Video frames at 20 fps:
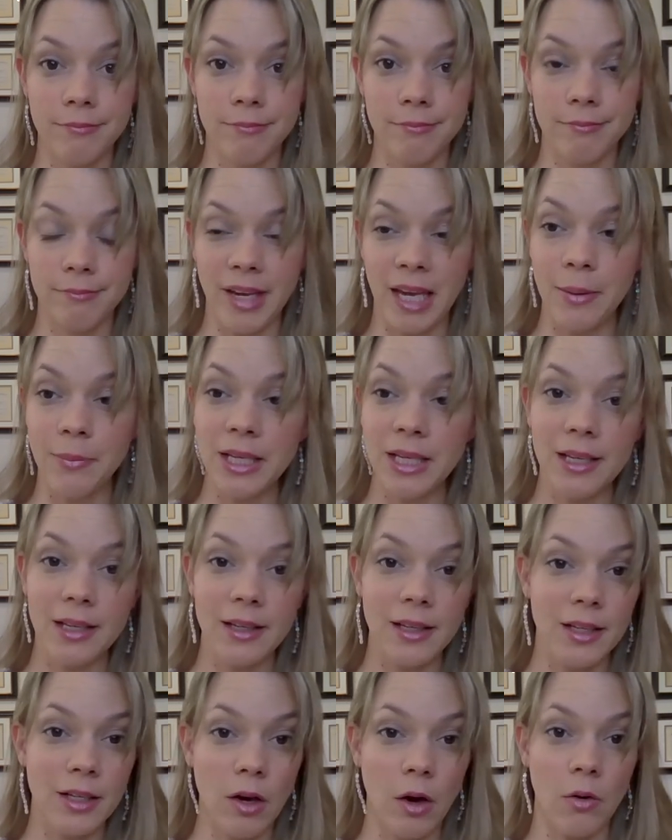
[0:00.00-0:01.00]
Maybe,
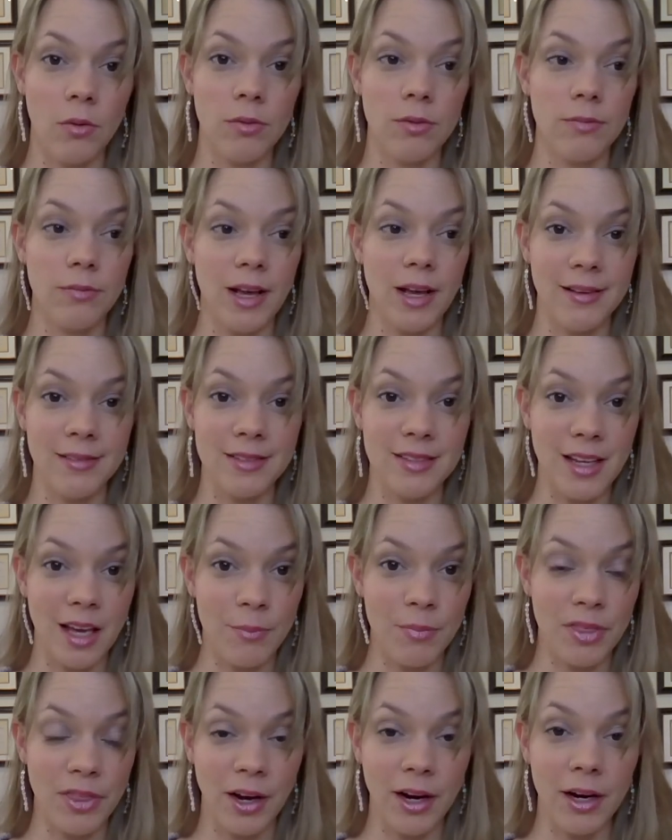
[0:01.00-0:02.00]
you know,
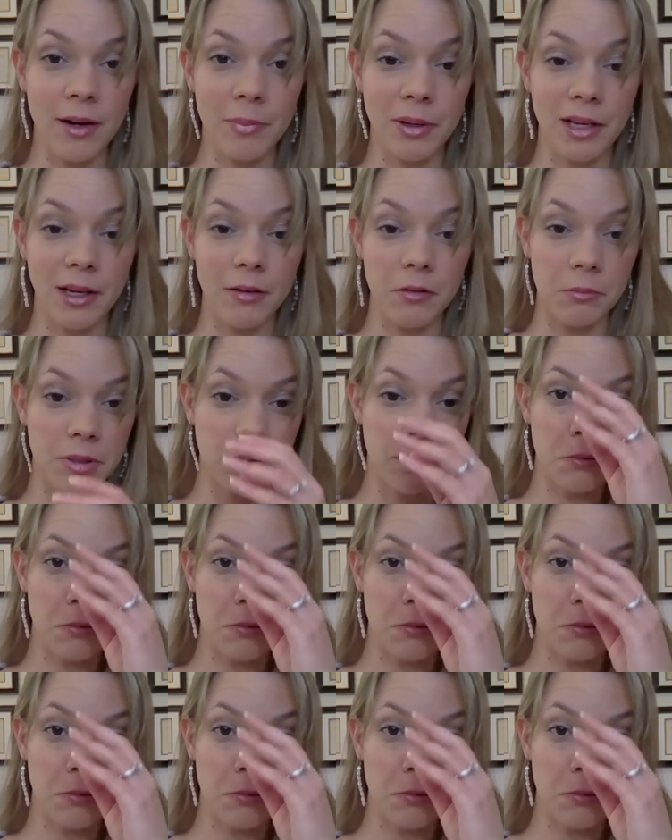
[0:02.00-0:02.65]
enzyme therapy can be